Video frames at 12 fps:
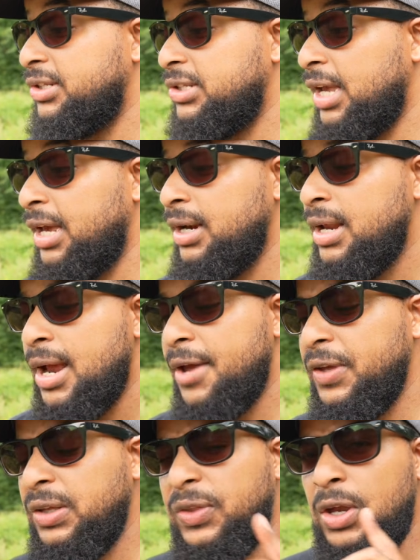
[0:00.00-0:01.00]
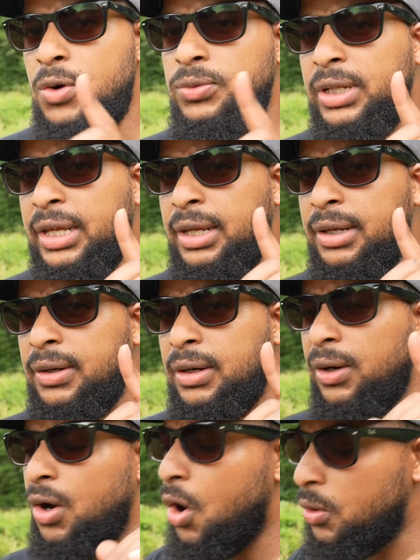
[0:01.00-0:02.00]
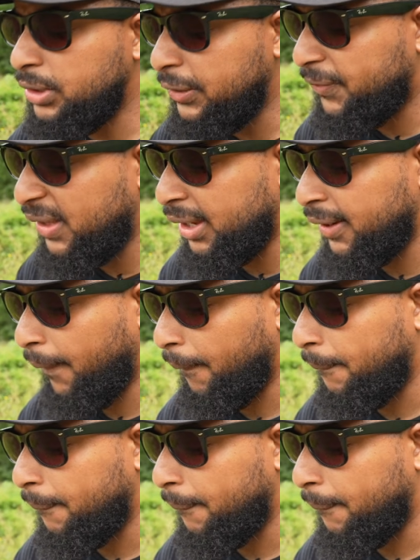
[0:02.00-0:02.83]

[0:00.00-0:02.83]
said, I think the only thing